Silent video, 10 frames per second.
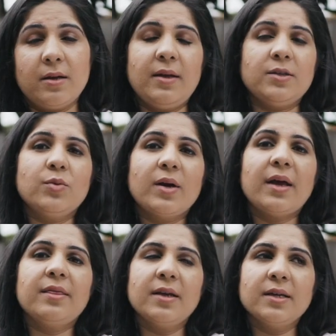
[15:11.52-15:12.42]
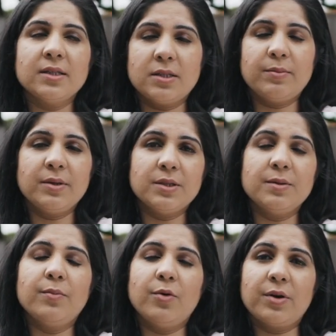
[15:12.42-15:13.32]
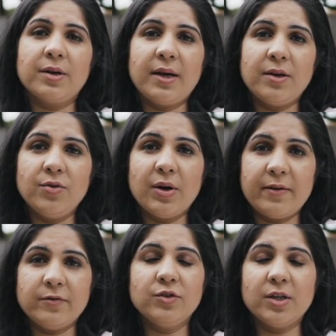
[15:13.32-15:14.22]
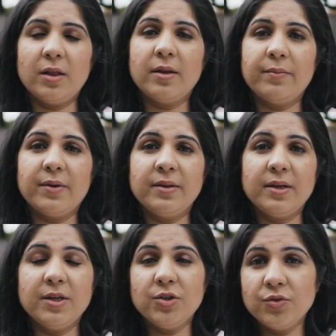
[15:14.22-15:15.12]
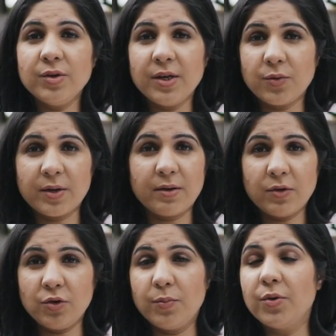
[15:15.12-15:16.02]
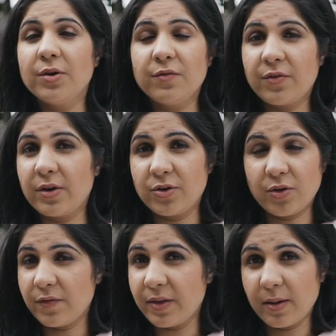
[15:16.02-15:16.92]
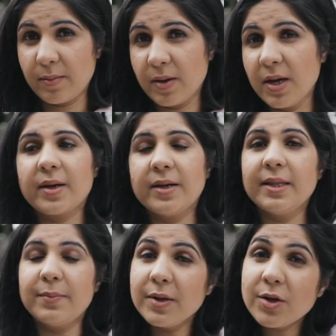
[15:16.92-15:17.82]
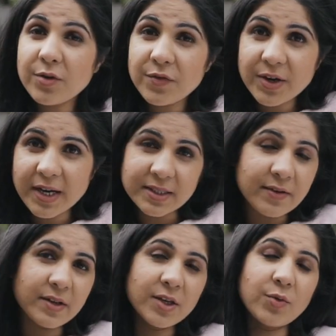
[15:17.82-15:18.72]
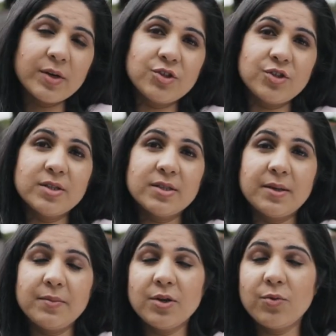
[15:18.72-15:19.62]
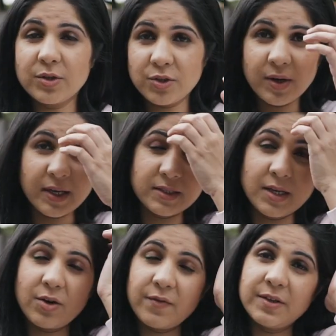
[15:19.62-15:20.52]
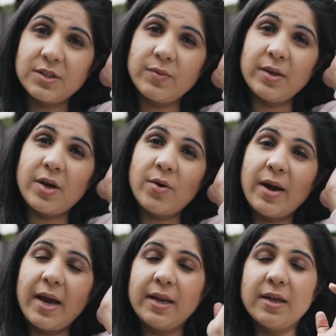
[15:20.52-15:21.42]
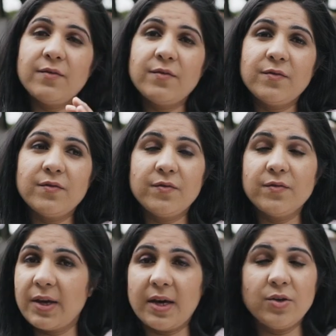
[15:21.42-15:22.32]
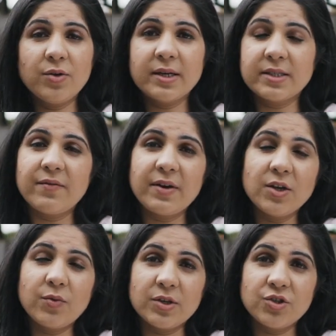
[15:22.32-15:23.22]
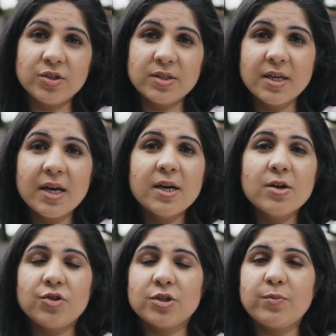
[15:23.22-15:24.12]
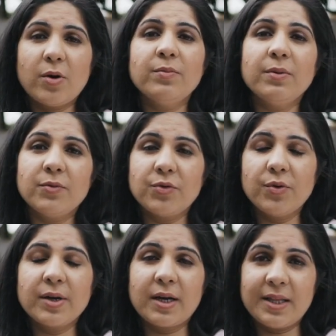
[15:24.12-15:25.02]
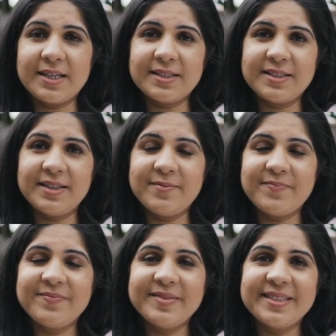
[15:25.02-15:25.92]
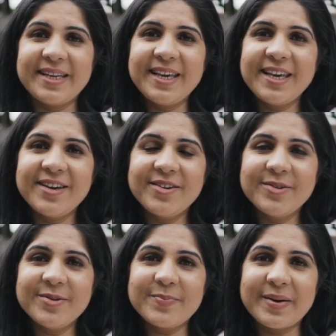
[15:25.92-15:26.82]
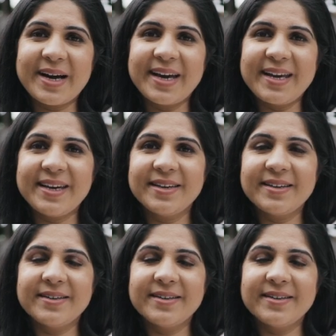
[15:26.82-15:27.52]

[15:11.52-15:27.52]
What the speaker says: that's where I think discipline is important, and you have to tell them that they need to eat whatever you put in front of them. Let me know if you guys have any questions. Let me know what you guys think of this video, and if you guys have any questions, just pop them through and I'll answer them. Thank you. Bye.